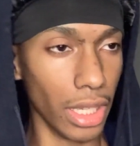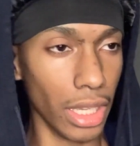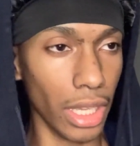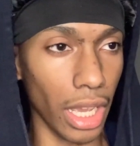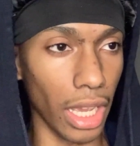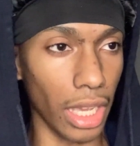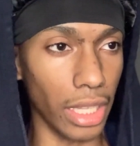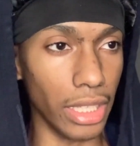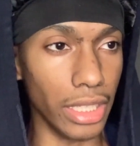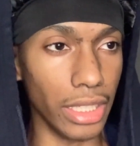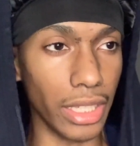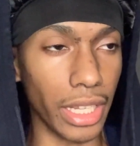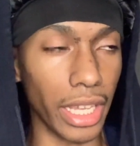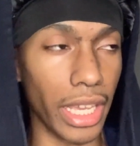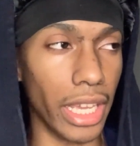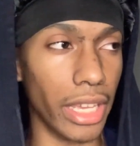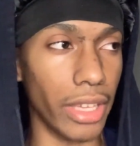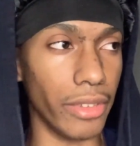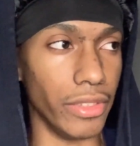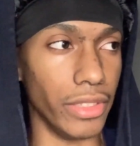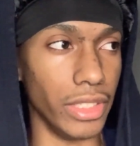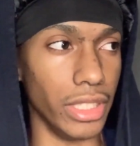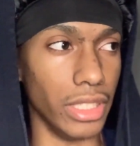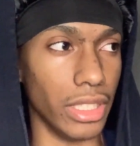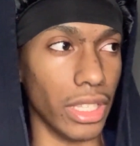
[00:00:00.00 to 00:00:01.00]
I didn't have
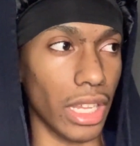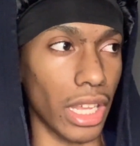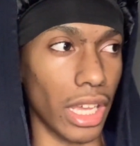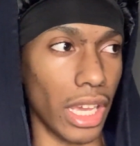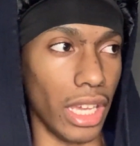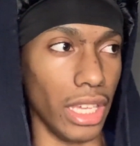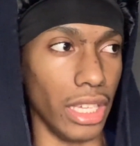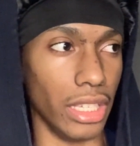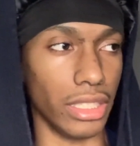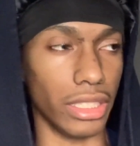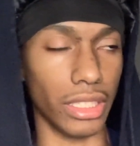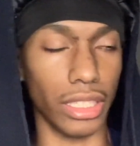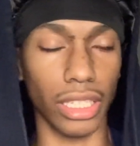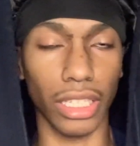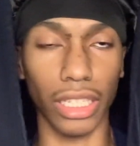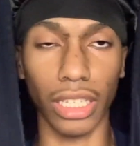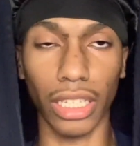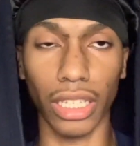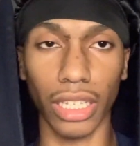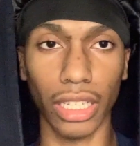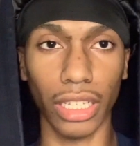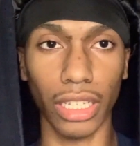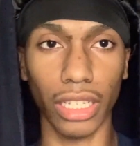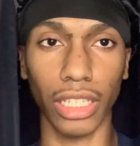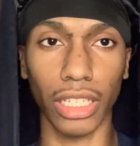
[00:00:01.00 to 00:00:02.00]
any, like,
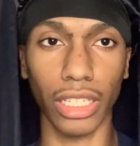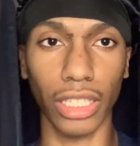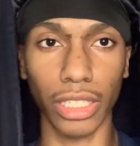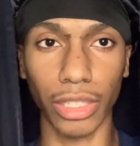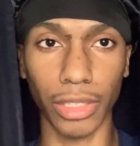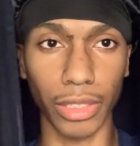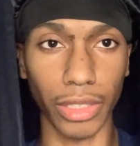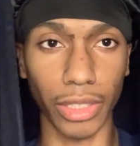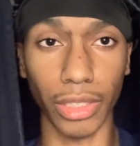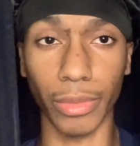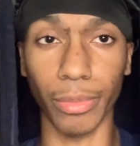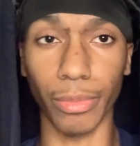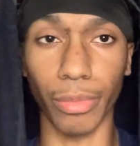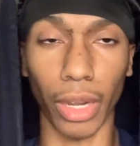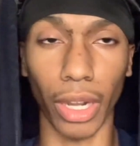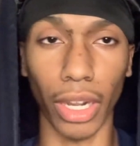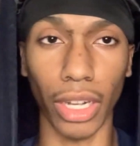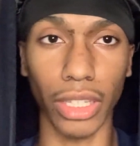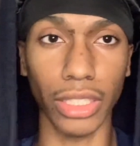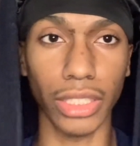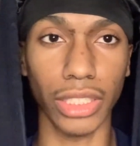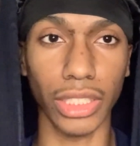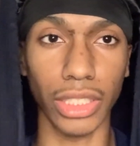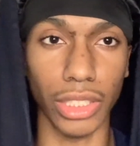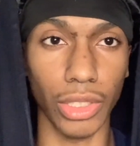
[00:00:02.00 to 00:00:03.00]

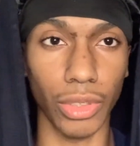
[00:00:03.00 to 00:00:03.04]
person